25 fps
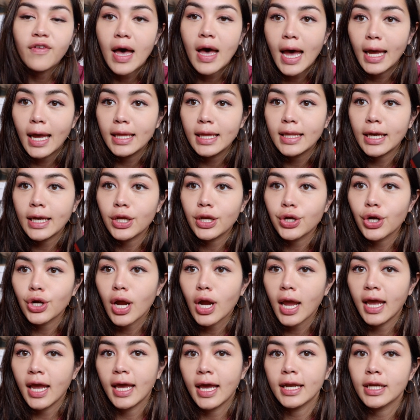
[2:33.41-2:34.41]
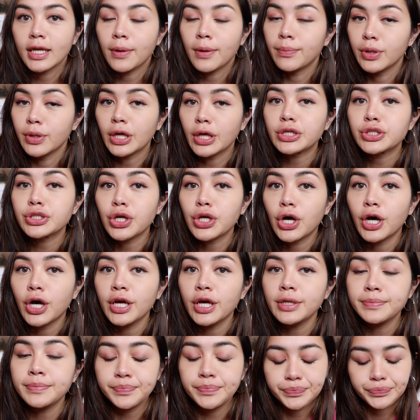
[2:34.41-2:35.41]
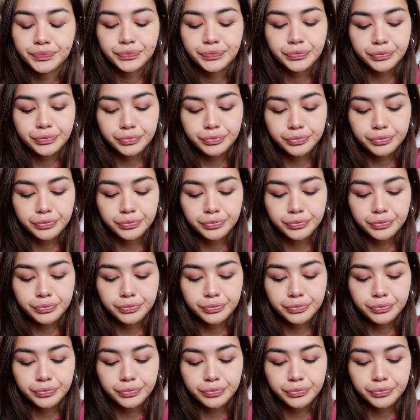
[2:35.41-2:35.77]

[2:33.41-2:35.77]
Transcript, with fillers: a highlighter and blush on.